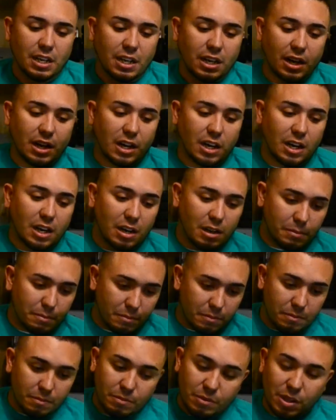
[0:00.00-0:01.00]

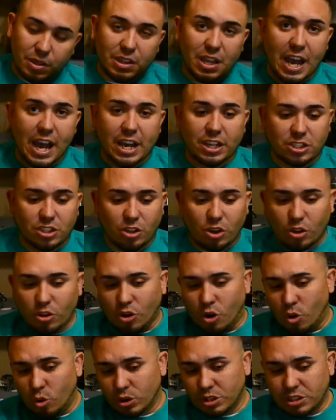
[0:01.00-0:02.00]
The dash, the
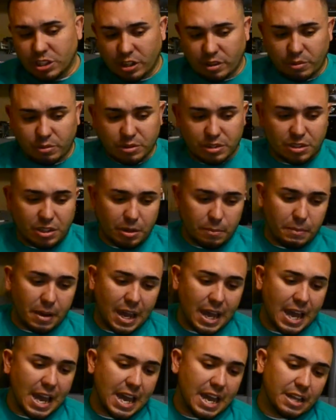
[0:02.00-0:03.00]
whole interior was done by
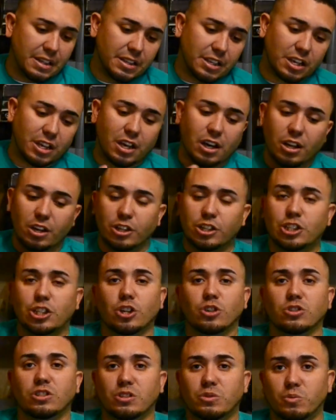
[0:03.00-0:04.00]
hand. The color
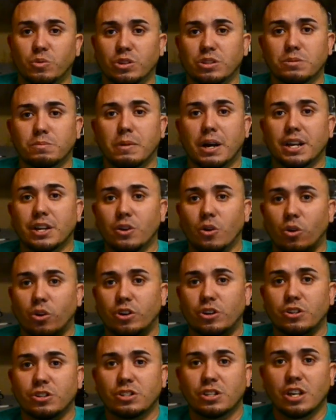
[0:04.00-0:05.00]
chosen was my
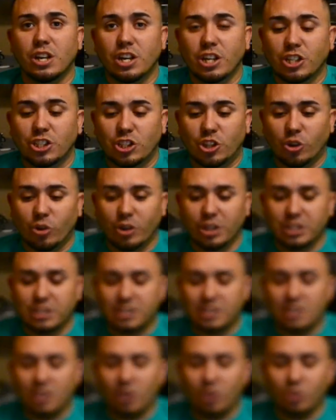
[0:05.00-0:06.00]
daughter's choice,
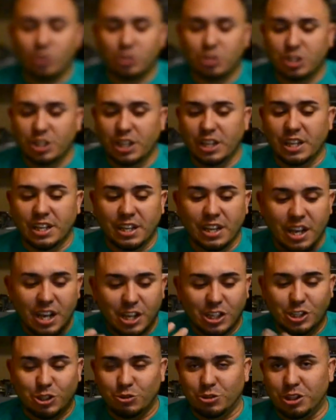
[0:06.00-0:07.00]
so she
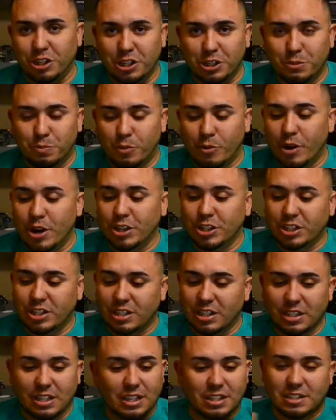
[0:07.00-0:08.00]
was an
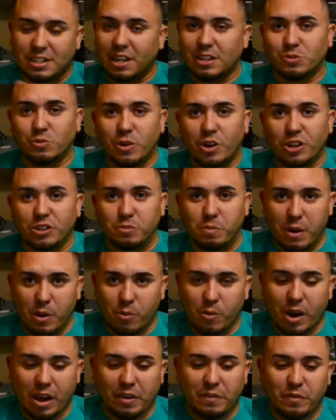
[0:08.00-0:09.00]
inspiration, as well as my
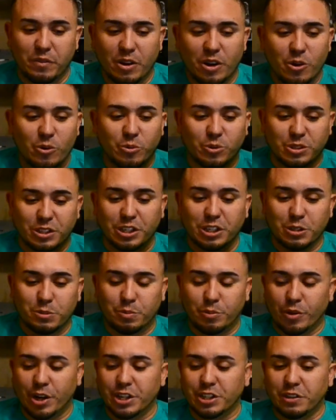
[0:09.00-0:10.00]
wife was an
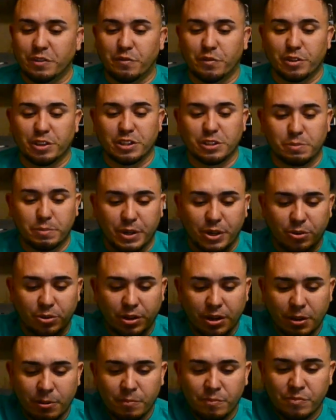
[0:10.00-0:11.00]
inspiration for this
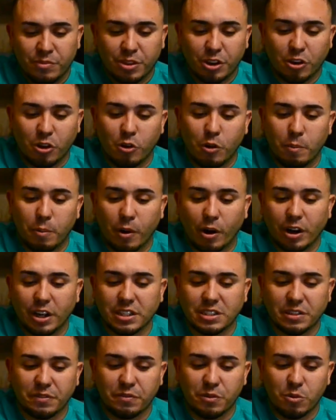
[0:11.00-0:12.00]
build. The cool part
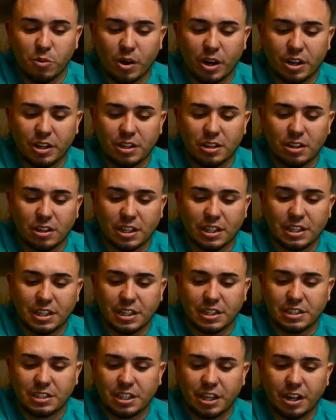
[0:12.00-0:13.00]
is if you want to look at
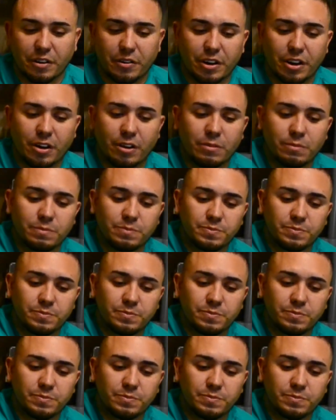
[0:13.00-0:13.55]
the interior,